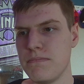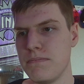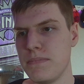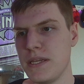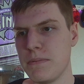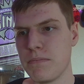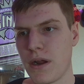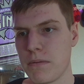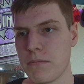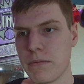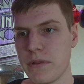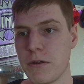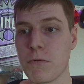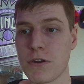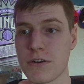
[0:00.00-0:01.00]
be
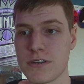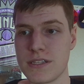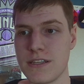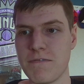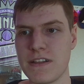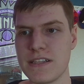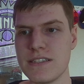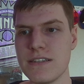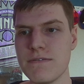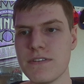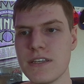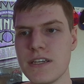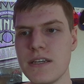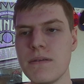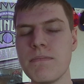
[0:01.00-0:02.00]
probably worse
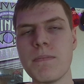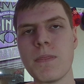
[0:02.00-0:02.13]
defensively.